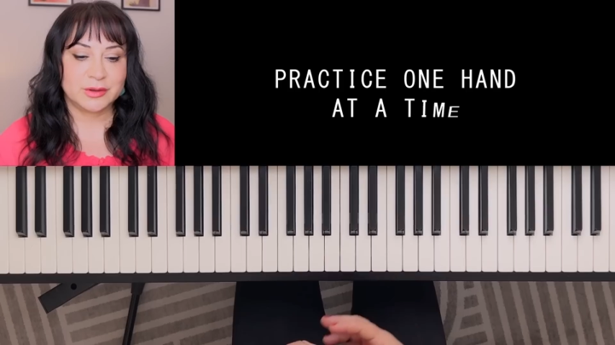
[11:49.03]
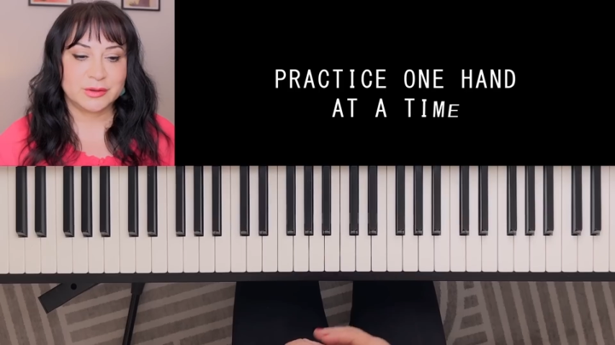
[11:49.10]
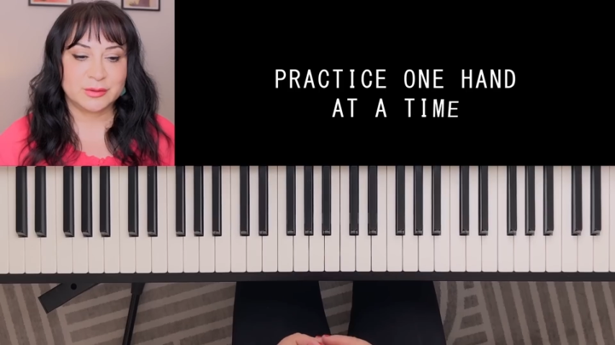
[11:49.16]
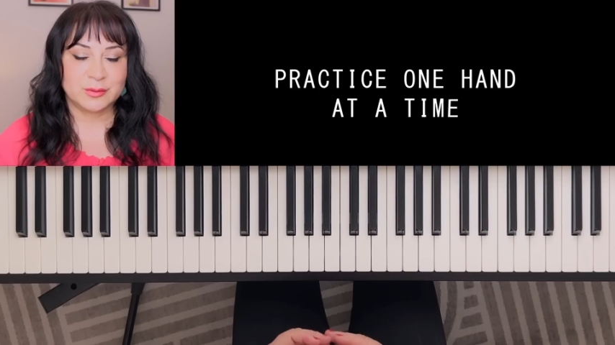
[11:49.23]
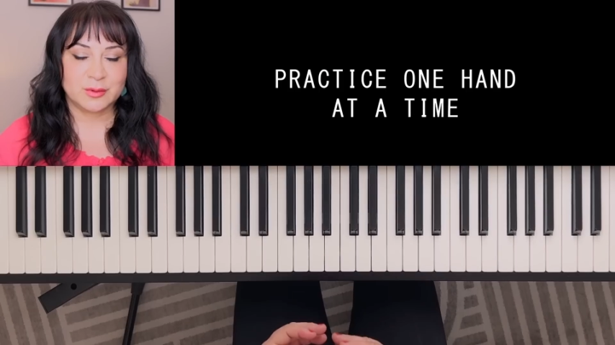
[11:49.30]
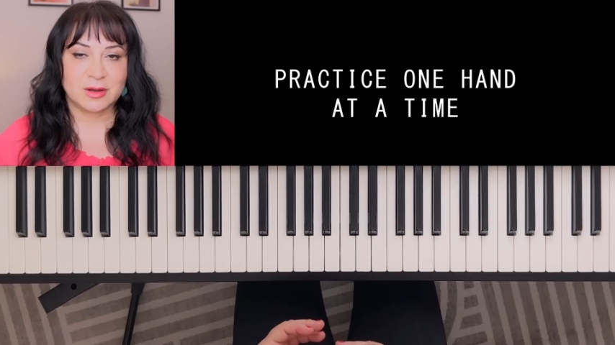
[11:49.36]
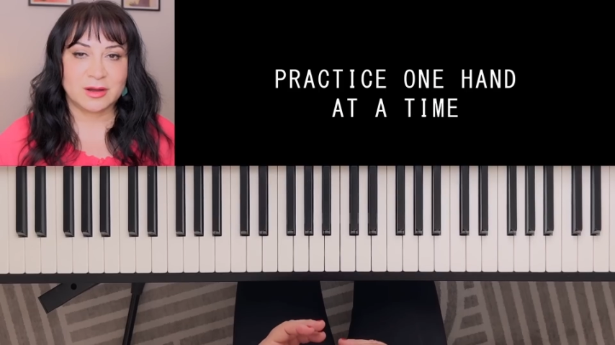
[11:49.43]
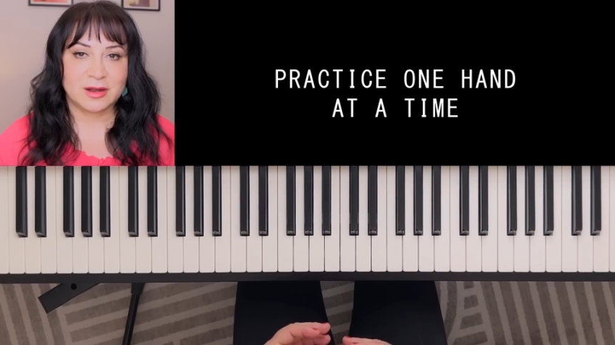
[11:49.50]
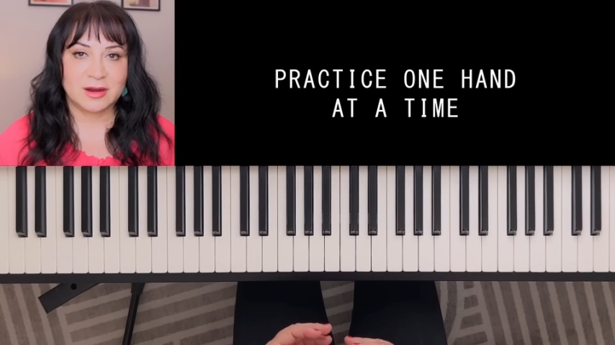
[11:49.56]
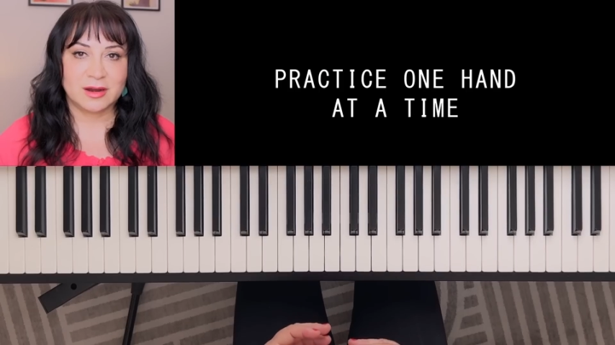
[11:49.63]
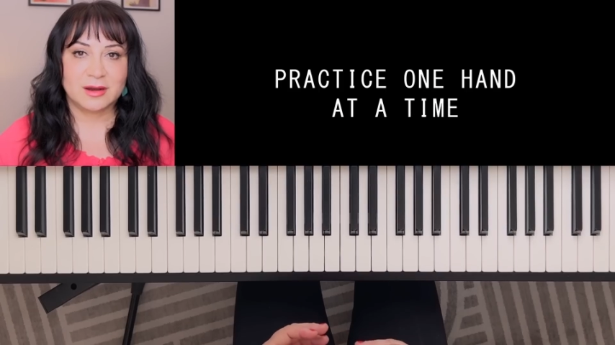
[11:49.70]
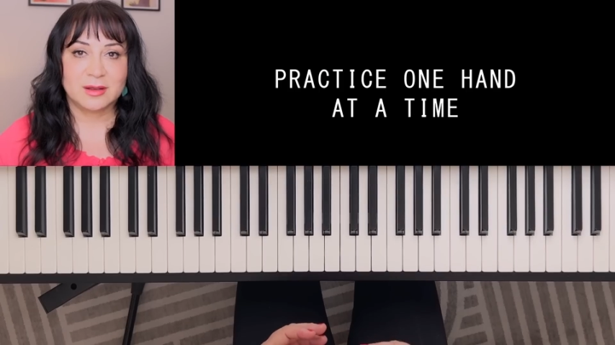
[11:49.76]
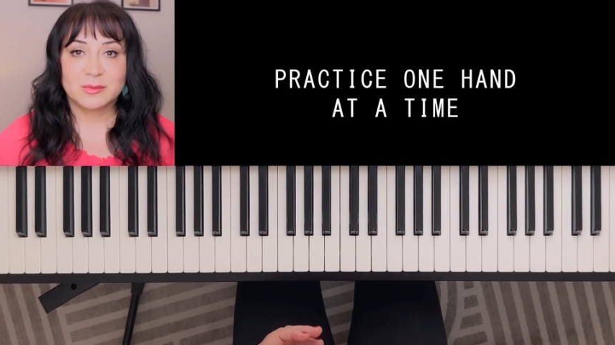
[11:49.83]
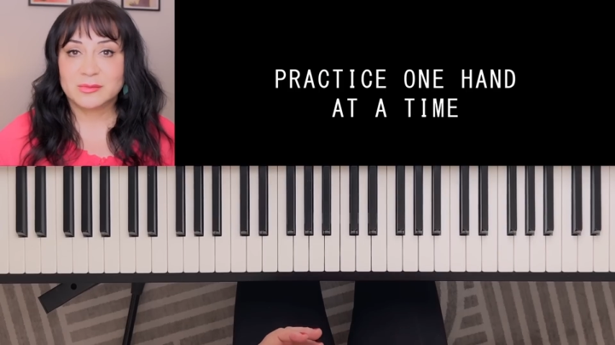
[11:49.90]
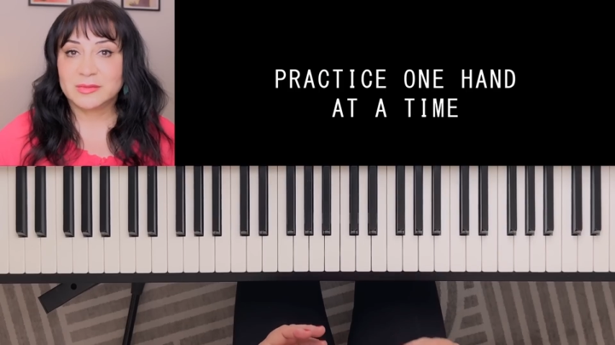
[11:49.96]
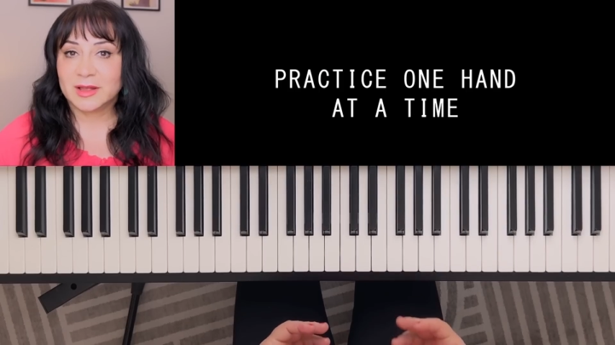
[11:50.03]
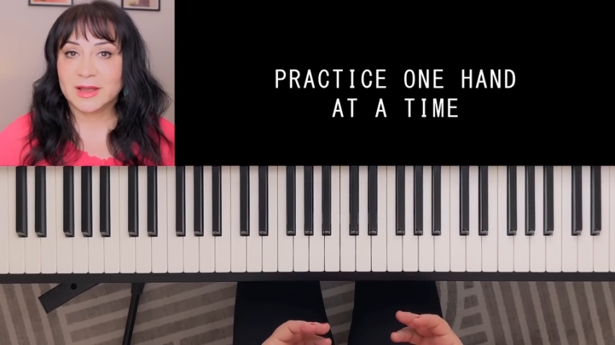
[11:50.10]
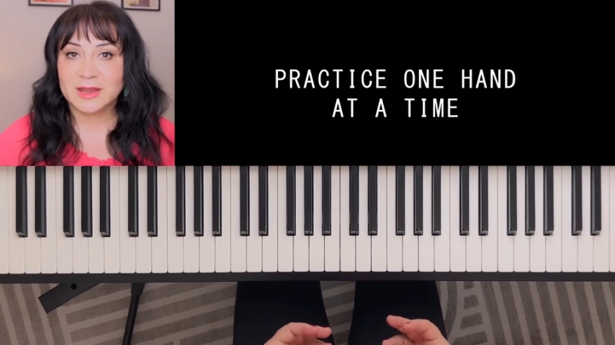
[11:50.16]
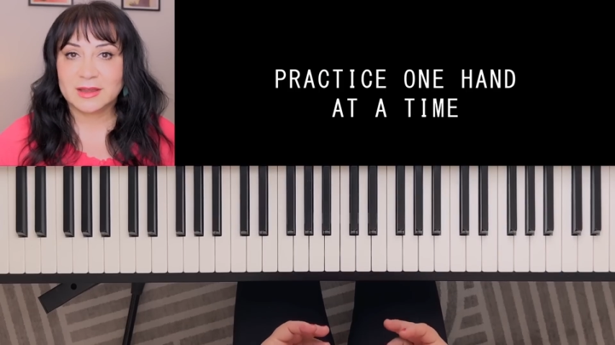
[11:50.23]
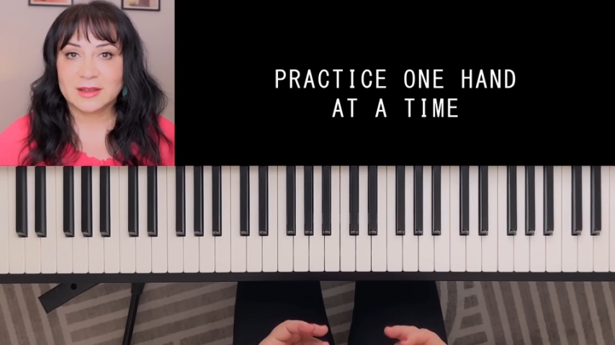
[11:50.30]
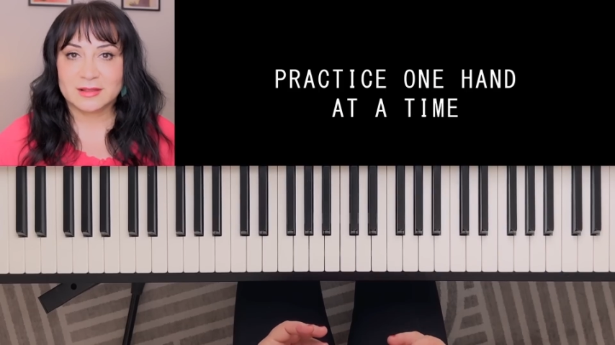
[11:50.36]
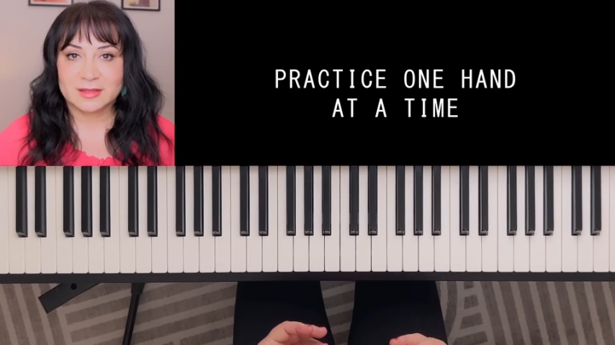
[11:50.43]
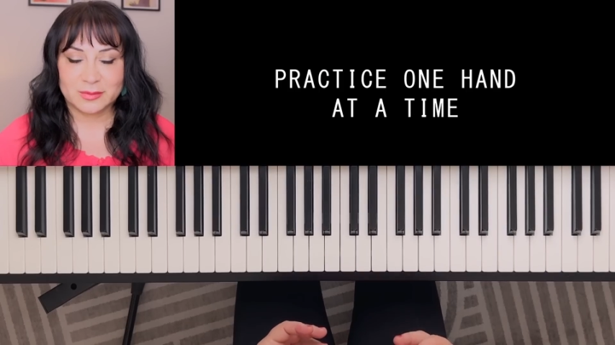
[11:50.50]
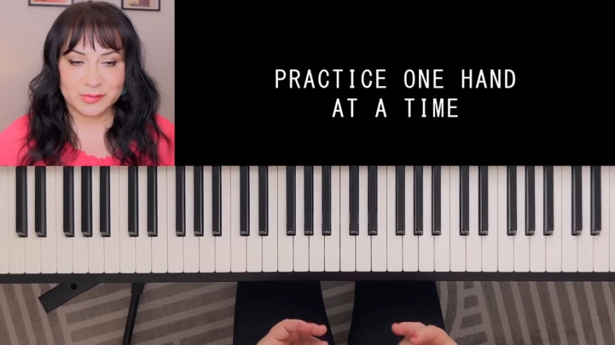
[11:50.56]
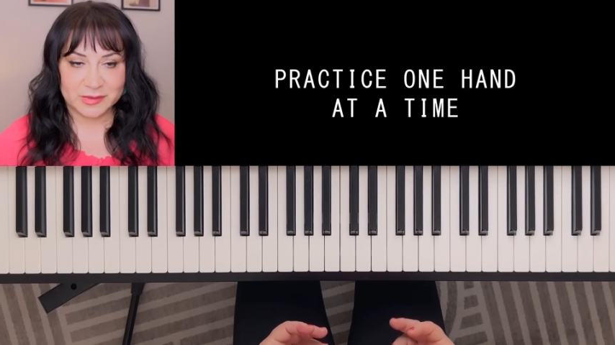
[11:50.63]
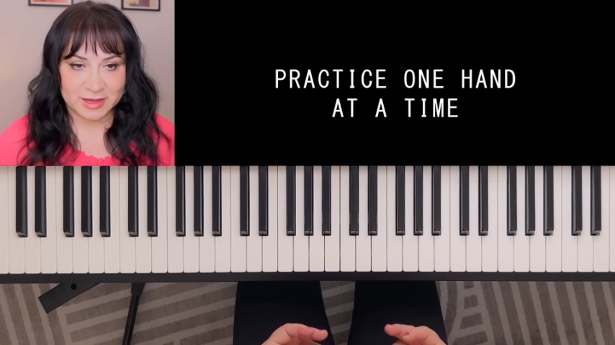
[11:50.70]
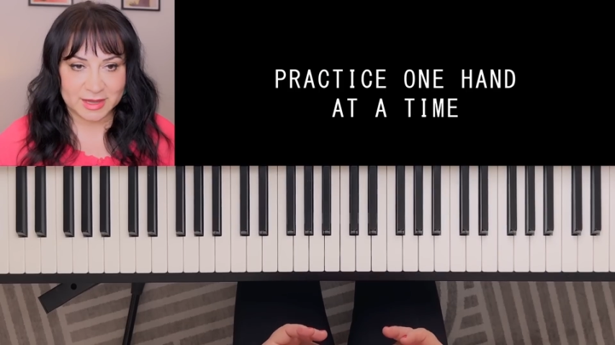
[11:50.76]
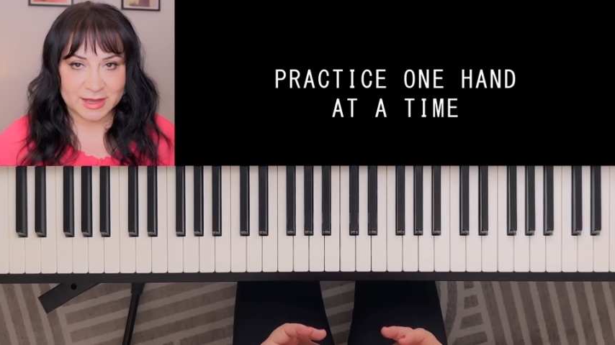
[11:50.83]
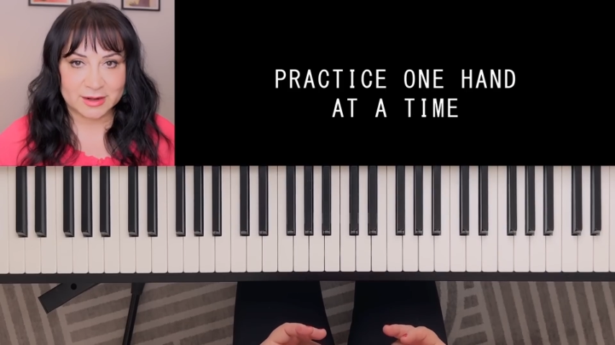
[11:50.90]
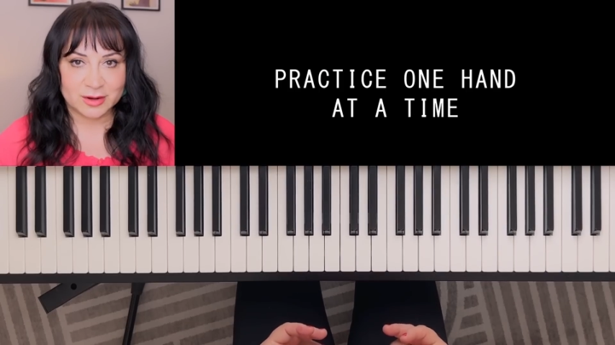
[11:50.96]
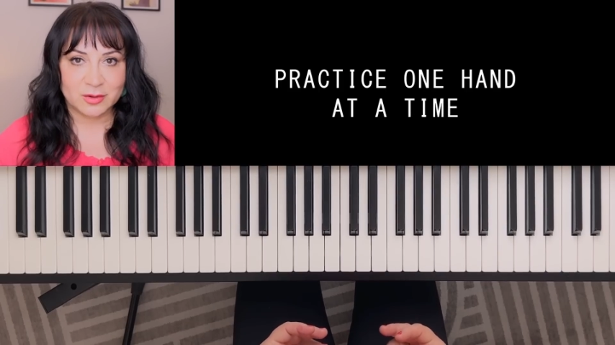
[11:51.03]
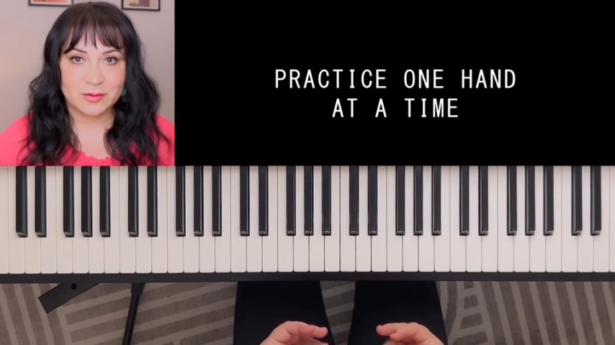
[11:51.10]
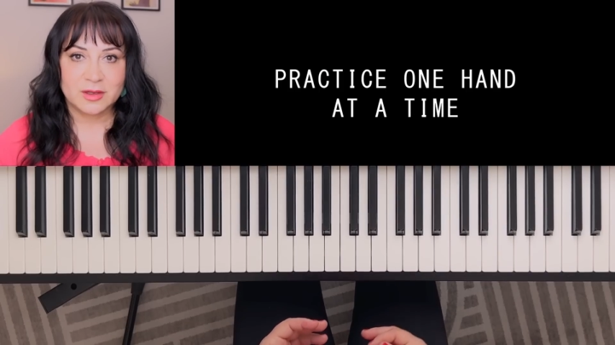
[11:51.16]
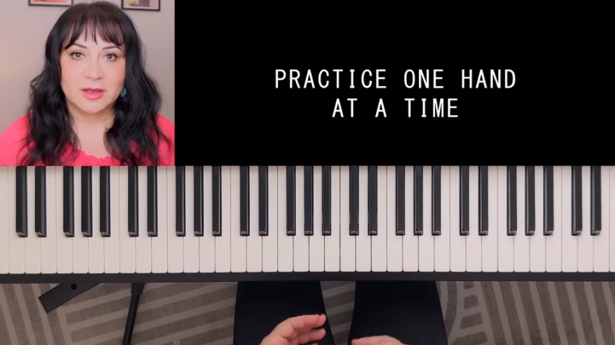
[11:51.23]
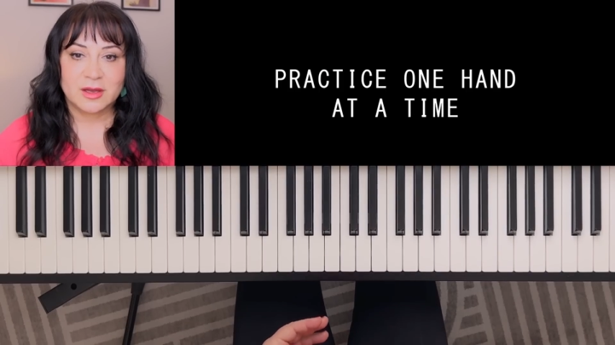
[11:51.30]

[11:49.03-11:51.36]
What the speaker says: you are playing the piano.